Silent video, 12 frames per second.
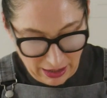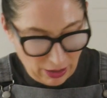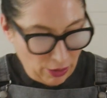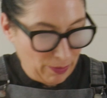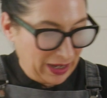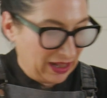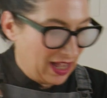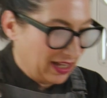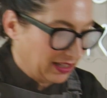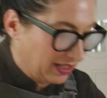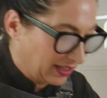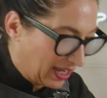Oh, my
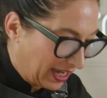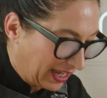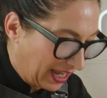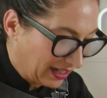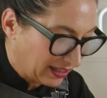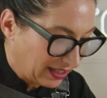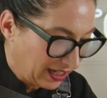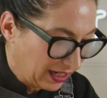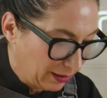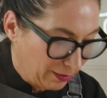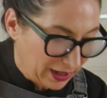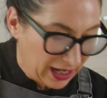glasses. I can't
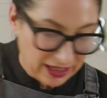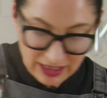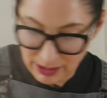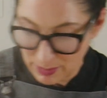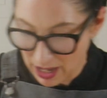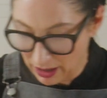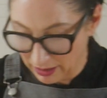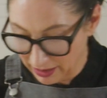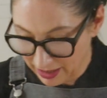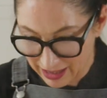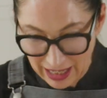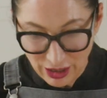see, but I can smell.
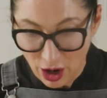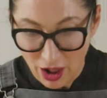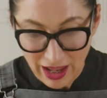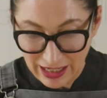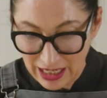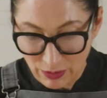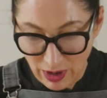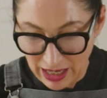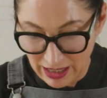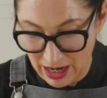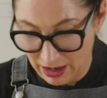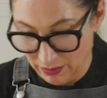That's all I need
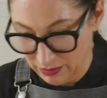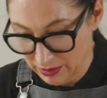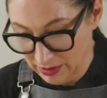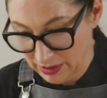right now.